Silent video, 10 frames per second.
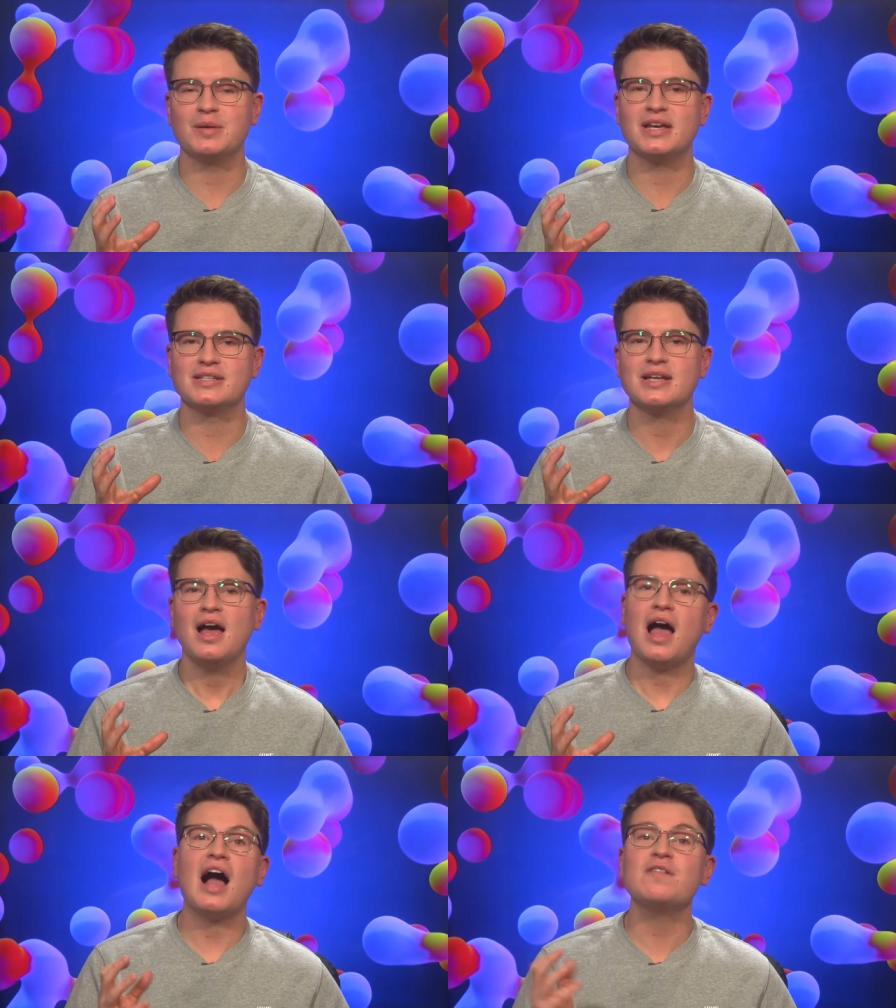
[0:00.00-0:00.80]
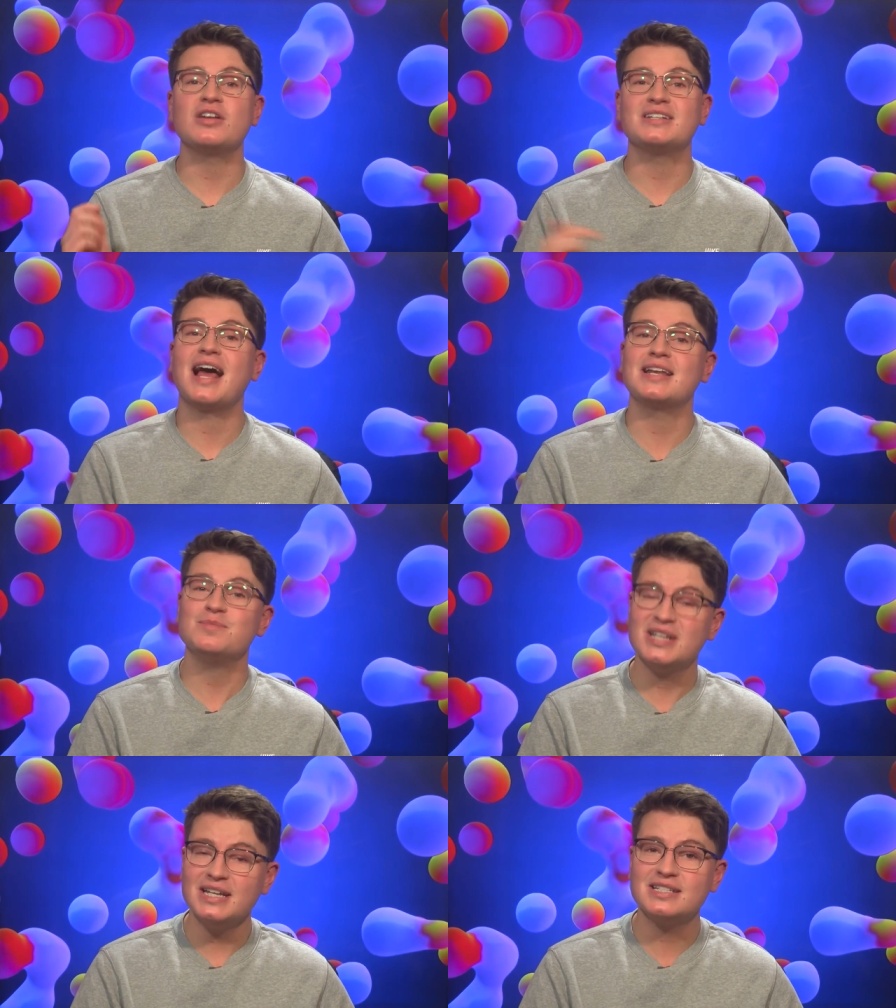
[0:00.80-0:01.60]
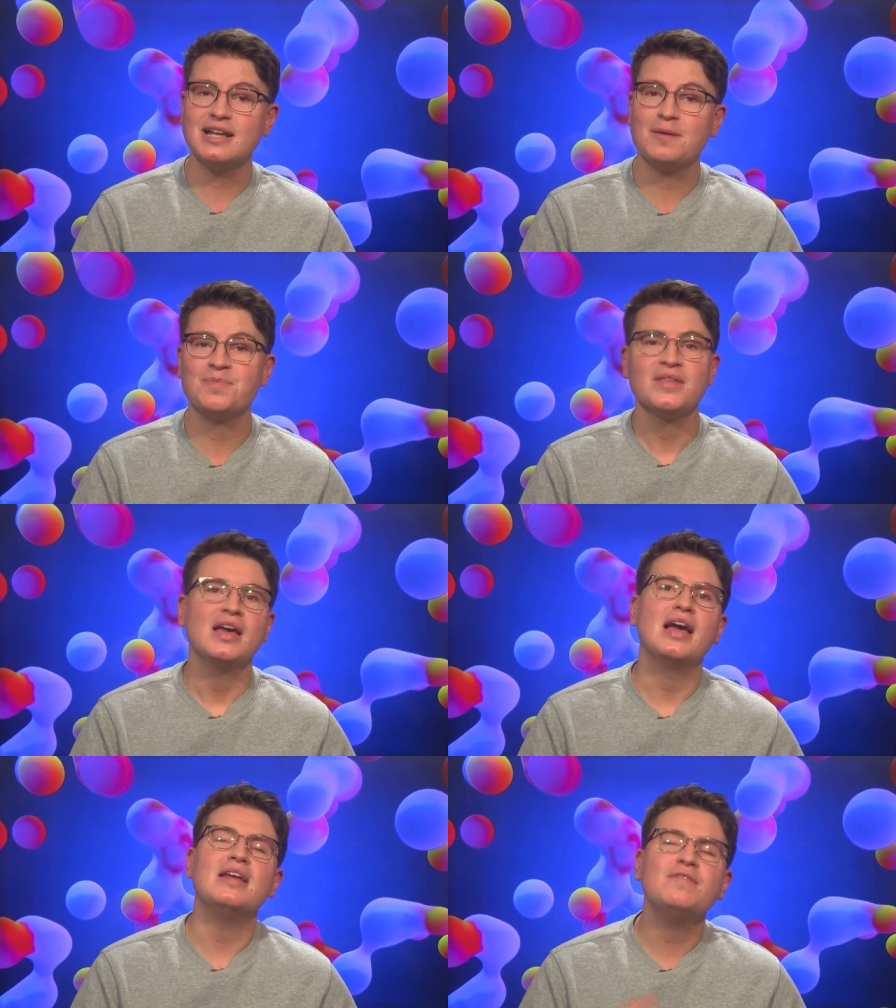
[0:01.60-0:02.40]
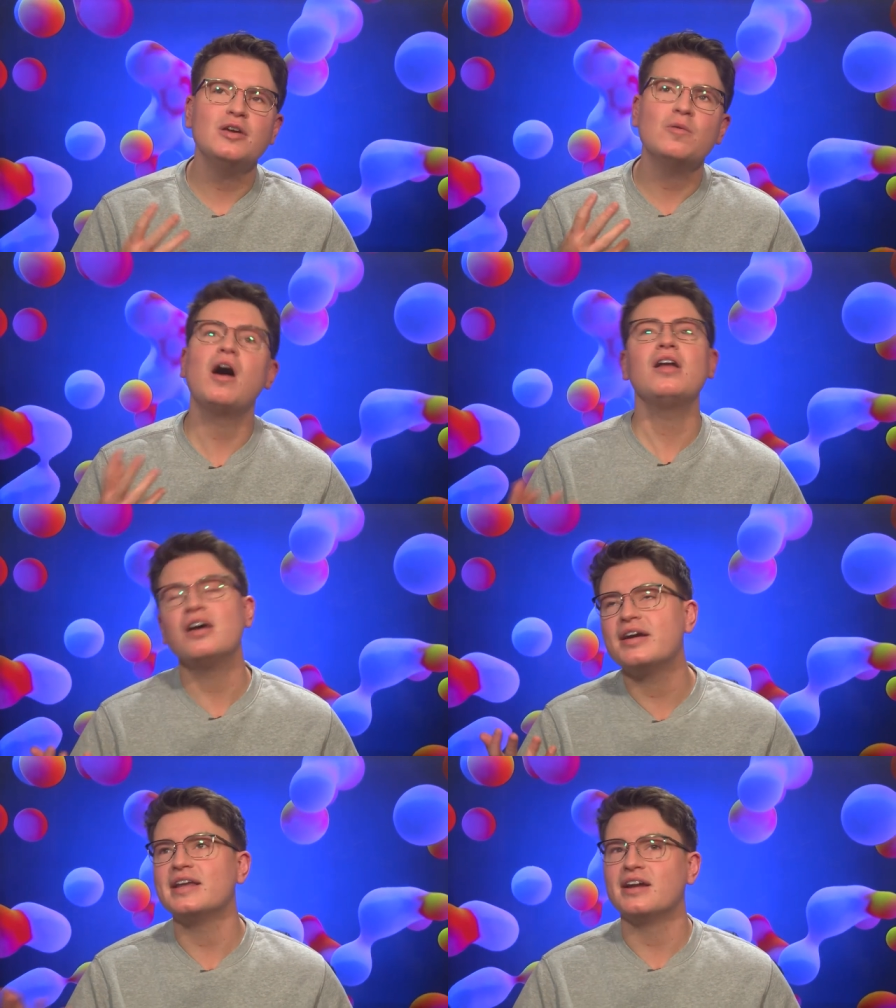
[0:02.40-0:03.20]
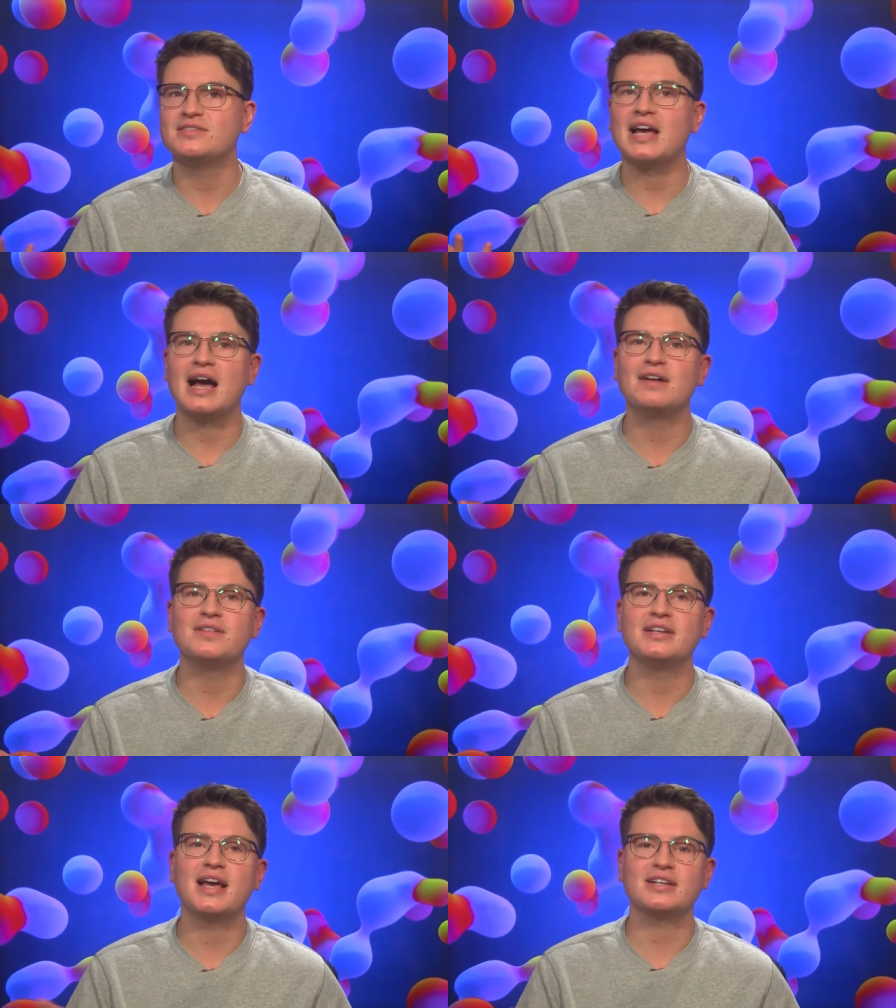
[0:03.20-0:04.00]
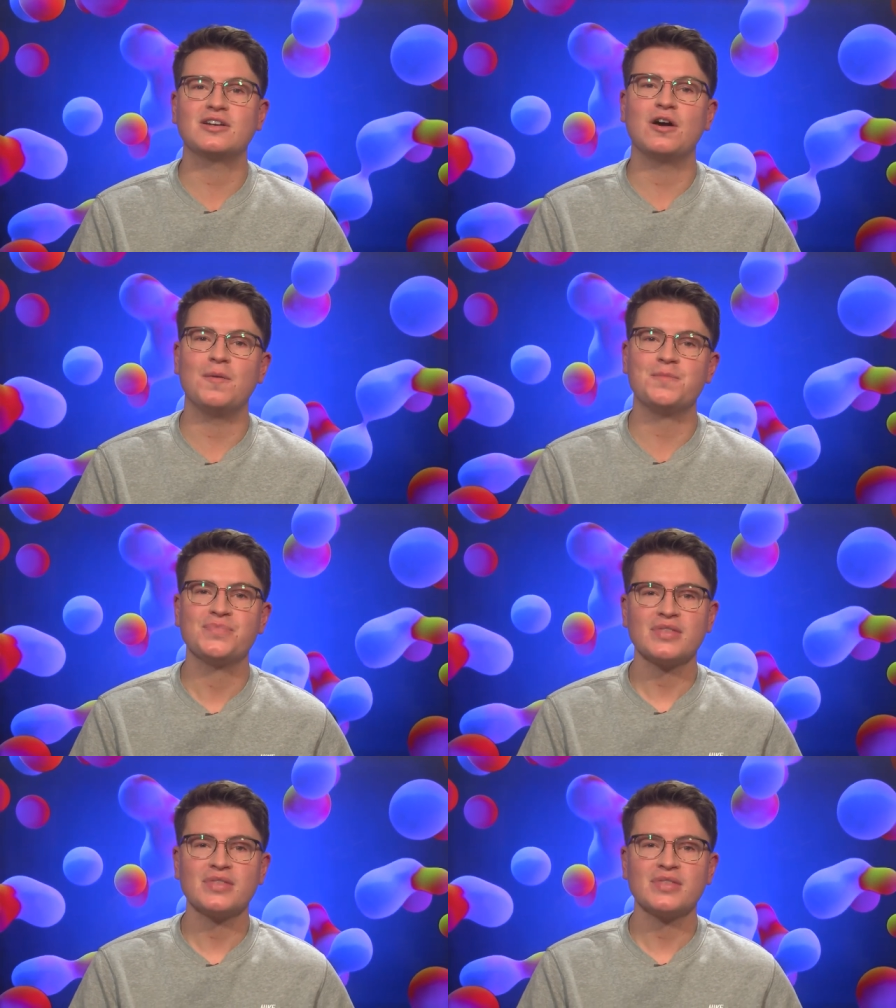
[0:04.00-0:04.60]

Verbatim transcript: because I've got a Tandem T-Slim and if you are lucky enough to have a Dexcom